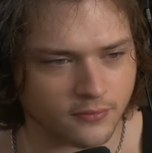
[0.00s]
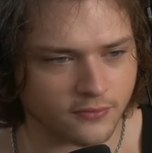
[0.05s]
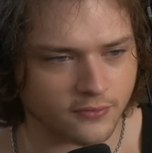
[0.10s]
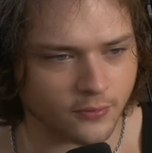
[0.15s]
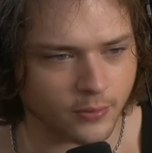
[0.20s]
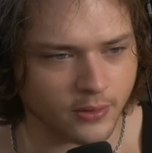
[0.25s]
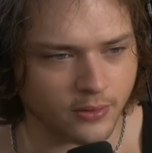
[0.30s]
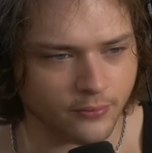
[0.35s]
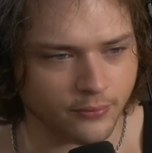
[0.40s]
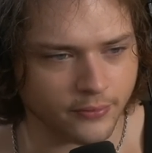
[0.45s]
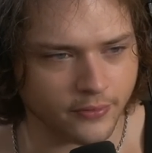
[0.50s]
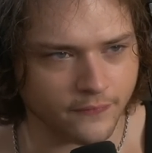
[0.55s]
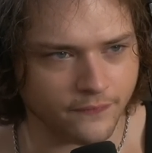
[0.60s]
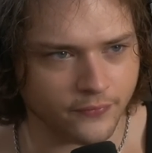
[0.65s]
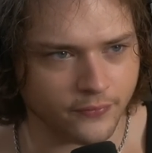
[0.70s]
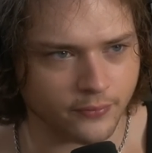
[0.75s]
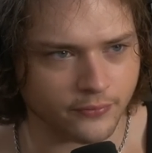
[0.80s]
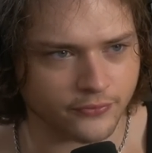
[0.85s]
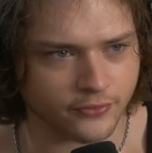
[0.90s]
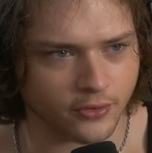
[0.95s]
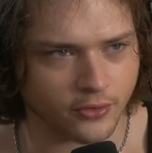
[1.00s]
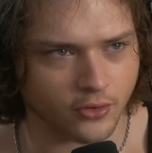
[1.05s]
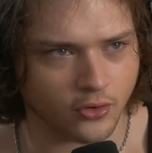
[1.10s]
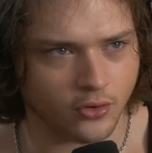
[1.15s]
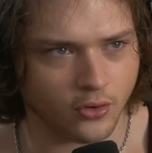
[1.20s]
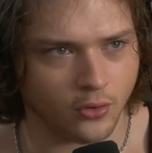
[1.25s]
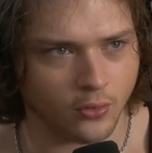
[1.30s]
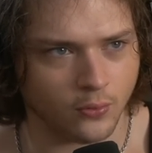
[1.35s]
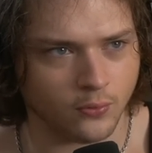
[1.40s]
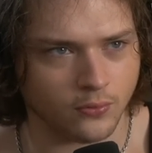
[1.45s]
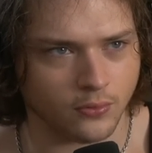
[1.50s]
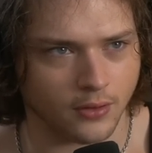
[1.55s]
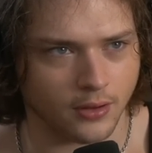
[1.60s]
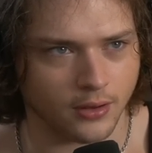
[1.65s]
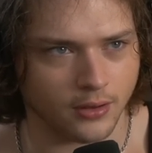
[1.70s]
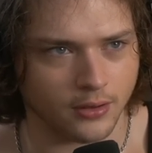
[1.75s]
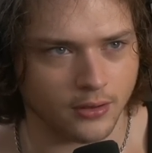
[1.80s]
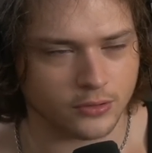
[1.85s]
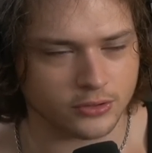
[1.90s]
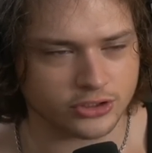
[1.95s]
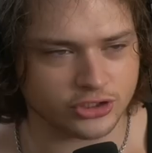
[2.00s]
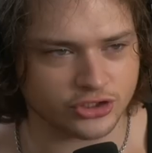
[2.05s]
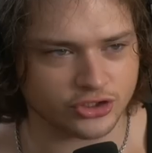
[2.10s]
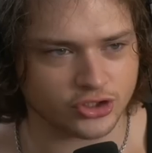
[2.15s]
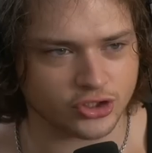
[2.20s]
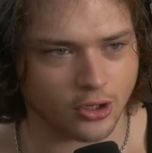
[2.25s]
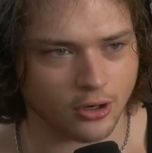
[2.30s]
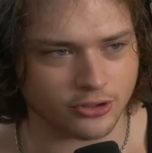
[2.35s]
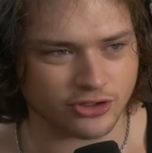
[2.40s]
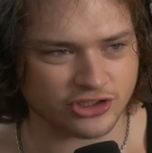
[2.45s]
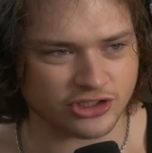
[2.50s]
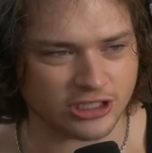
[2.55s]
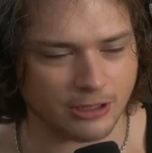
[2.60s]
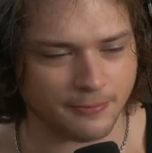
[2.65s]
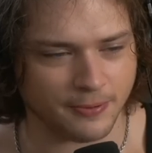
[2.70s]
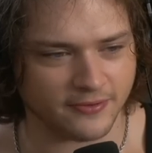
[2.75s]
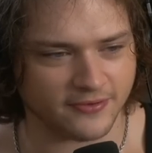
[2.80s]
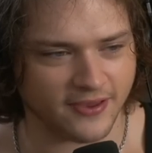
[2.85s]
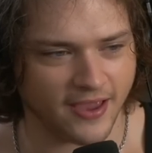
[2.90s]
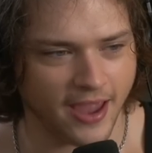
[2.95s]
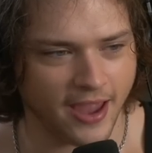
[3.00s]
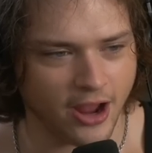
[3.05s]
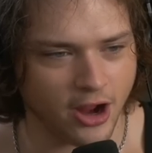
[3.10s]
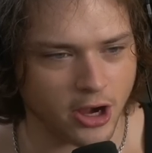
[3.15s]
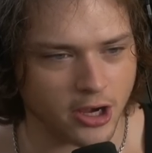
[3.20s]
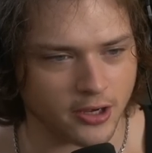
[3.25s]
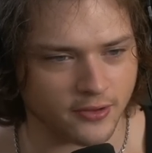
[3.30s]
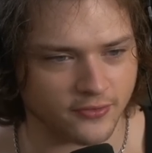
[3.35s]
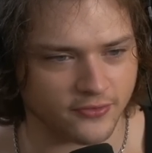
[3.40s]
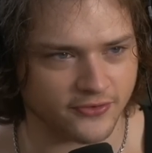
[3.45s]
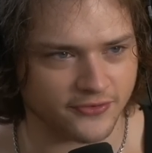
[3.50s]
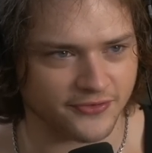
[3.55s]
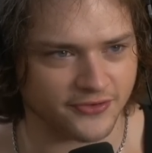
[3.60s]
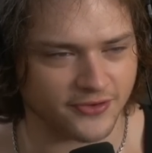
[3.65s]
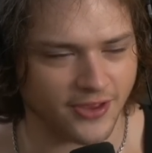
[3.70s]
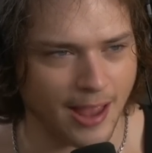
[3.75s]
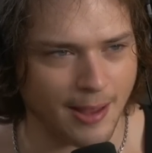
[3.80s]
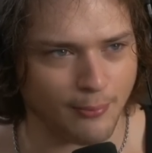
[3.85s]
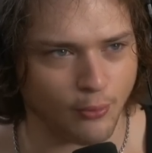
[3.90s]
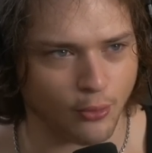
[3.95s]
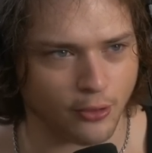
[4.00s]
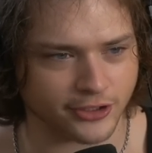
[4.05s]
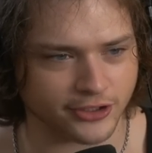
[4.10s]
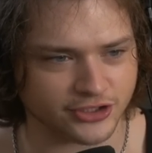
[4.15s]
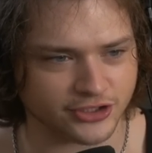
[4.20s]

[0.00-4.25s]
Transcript: So he refuels on cola, which charges up his hair and his cyborg